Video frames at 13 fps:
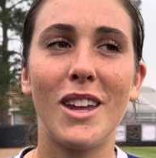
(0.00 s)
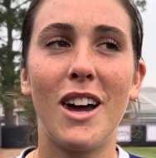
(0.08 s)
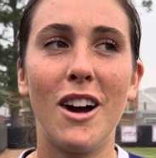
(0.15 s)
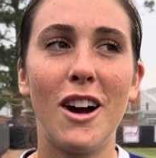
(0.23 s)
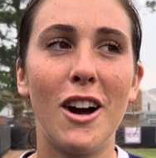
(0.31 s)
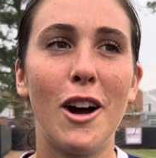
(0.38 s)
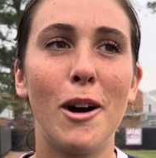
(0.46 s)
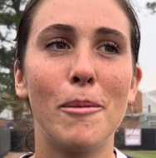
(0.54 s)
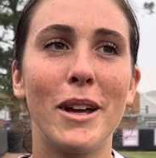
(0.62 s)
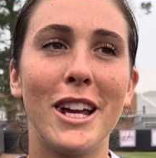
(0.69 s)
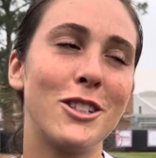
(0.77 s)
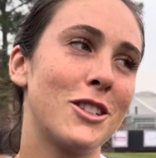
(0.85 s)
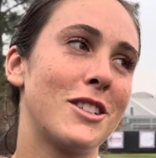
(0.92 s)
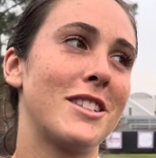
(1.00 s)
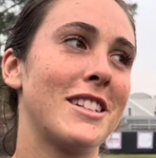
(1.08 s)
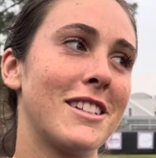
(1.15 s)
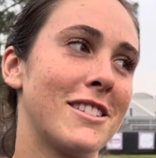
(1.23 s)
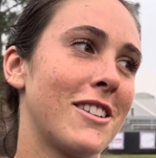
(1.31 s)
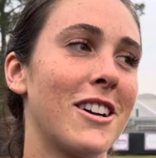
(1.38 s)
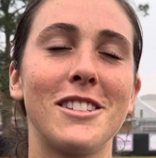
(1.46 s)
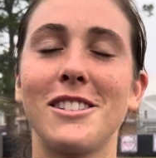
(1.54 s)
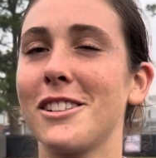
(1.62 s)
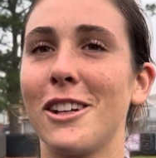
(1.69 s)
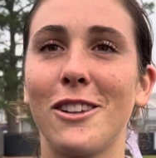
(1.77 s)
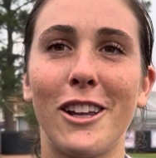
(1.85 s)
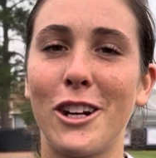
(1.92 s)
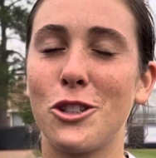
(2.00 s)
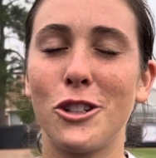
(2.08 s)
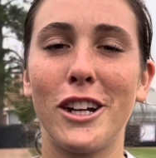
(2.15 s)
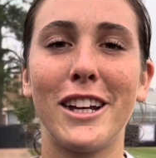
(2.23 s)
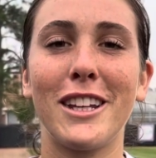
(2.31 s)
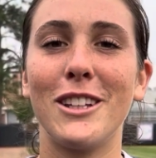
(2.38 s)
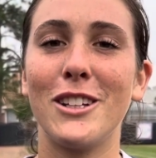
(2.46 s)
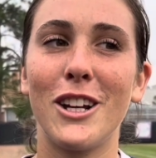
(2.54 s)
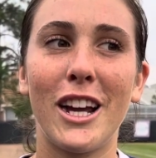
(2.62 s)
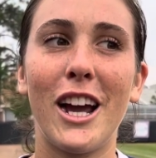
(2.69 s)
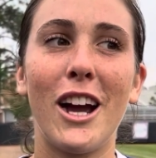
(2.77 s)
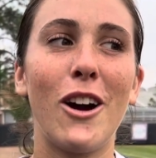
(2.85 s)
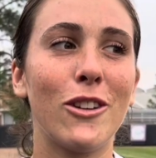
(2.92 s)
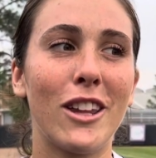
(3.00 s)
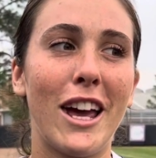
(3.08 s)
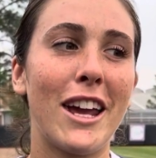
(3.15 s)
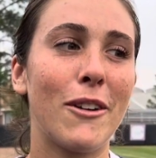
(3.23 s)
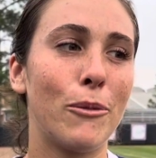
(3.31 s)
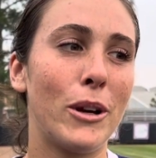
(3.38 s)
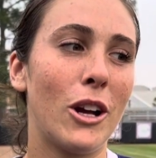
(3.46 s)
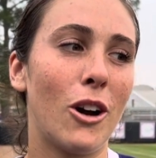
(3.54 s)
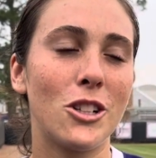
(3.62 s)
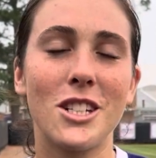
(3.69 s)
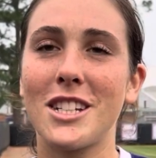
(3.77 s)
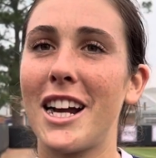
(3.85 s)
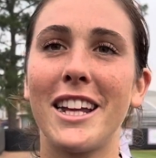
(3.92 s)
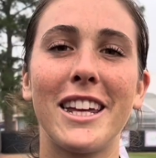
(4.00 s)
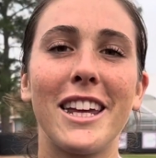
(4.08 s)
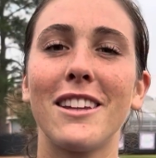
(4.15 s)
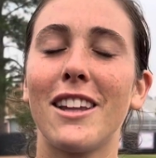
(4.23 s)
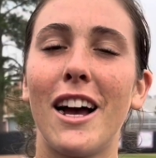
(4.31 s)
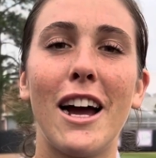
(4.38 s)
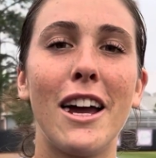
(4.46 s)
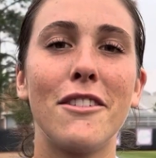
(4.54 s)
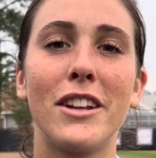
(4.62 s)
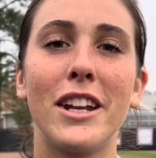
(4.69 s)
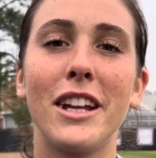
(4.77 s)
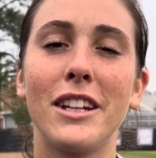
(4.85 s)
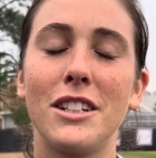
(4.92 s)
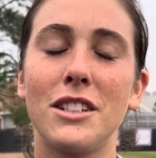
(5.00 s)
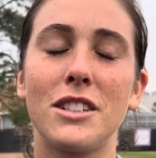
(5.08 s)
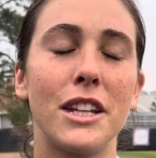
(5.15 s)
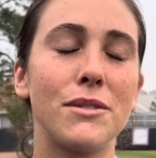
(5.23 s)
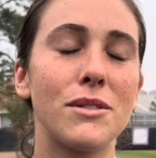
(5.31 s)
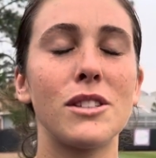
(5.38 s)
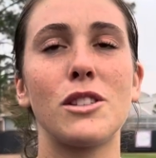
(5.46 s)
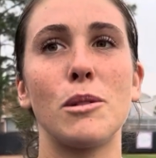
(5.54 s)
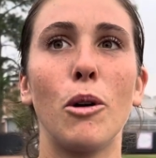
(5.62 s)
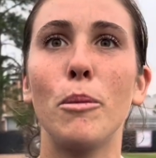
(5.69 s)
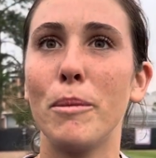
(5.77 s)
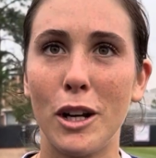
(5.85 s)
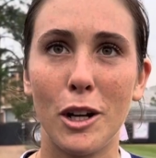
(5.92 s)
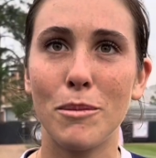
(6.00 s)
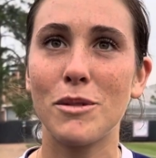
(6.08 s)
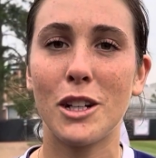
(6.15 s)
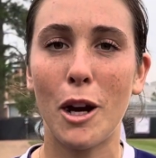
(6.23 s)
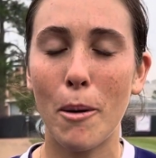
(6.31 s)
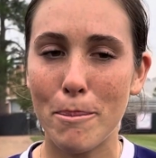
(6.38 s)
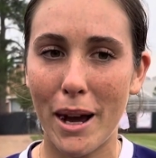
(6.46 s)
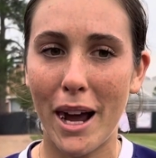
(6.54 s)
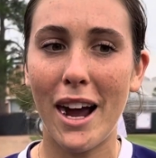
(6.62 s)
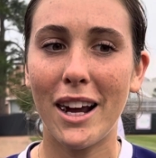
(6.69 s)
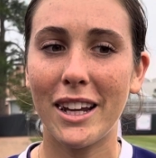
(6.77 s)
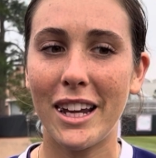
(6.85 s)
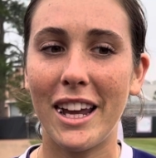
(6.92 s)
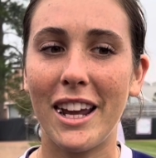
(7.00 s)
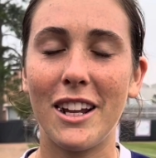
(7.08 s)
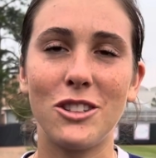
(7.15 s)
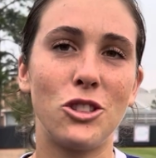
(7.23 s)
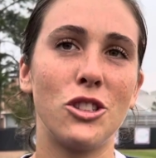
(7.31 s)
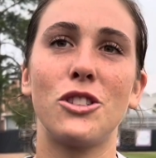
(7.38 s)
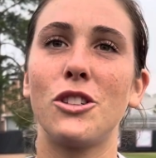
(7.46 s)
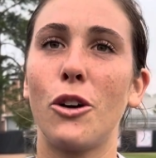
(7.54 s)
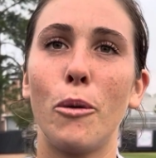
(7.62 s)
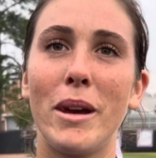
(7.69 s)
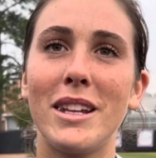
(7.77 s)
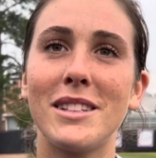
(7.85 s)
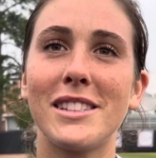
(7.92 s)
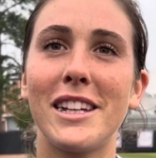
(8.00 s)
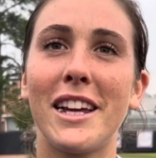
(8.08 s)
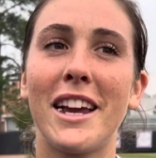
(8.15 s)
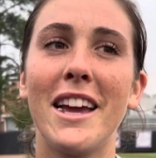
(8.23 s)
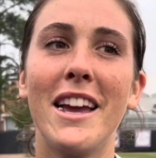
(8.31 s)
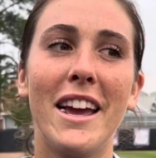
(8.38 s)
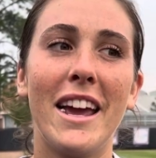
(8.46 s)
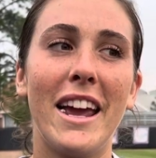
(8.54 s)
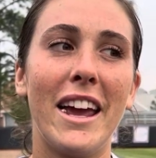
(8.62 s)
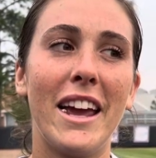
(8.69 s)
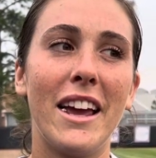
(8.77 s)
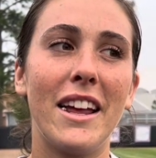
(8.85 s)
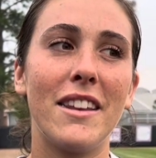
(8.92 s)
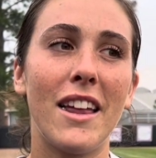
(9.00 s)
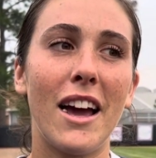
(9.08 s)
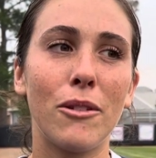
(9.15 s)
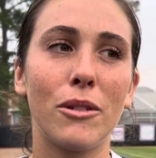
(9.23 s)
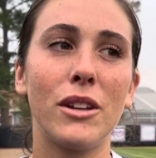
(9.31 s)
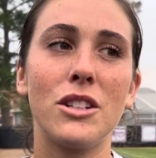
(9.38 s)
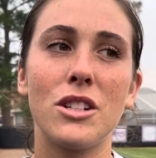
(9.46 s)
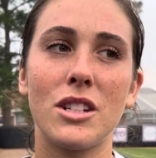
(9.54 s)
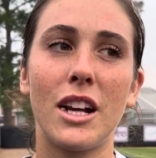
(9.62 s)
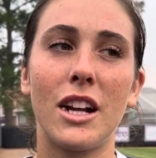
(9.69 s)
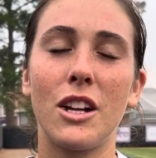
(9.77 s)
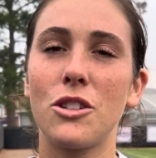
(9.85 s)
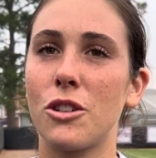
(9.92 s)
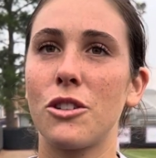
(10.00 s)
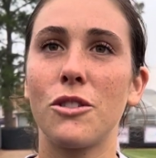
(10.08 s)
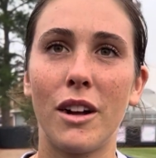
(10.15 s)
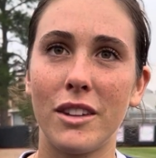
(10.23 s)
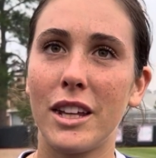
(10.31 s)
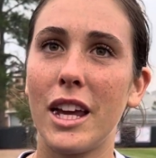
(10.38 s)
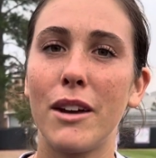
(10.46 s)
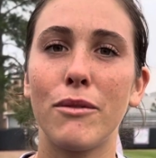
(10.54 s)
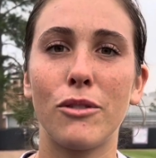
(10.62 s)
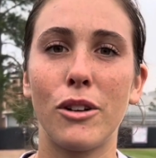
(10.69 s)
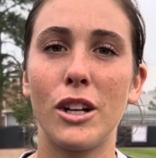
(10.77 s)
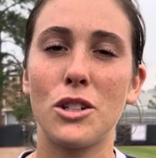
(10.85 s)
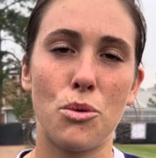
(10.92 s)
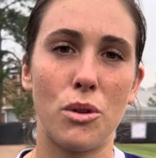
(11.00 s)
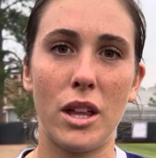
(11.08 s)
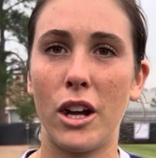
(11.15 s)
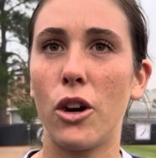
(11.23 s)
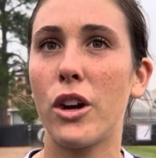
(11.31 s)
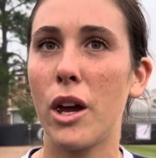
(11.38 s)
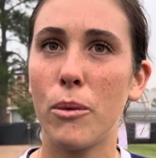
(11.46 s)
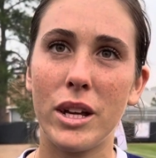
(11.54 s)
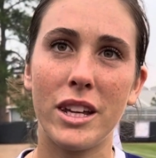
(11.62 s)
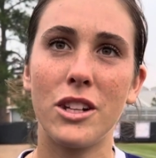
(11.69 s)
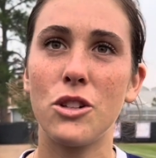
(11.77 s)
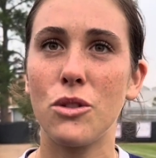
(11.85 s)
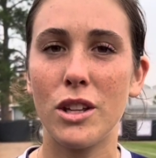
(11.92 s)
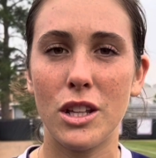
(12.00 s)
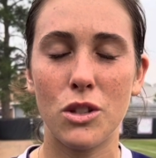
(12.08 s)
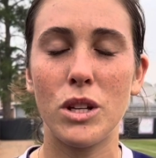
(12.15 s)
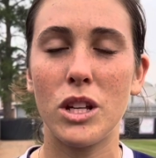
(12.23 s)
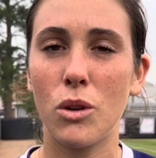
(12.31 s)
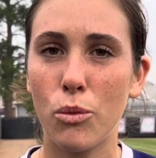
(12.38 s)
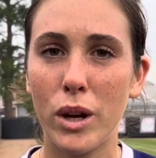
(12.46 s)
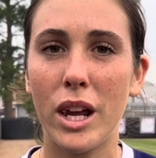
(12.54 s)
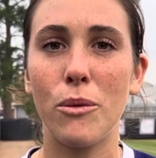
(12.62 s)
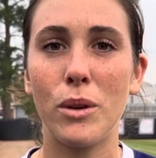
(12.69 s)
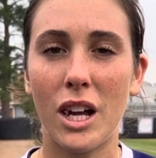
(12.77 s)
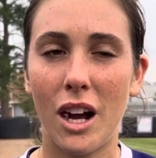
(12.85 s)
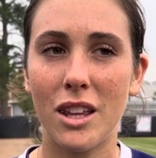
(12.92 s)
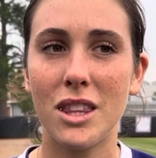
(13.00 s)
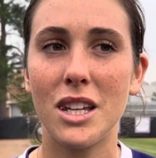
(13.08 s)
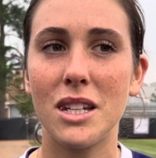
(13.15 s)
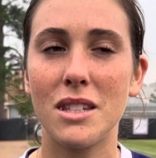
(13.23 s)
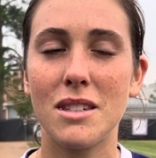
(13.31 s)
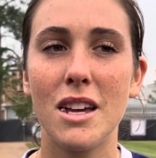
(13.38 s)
It just is honestly electric in the dugout. Like, we all just kind of get live, and it just gives us the momentum to come back, and it's just so amazing. And that really just kind of turned around the game for us. We're like, okay, we can do this, we can win, we got this.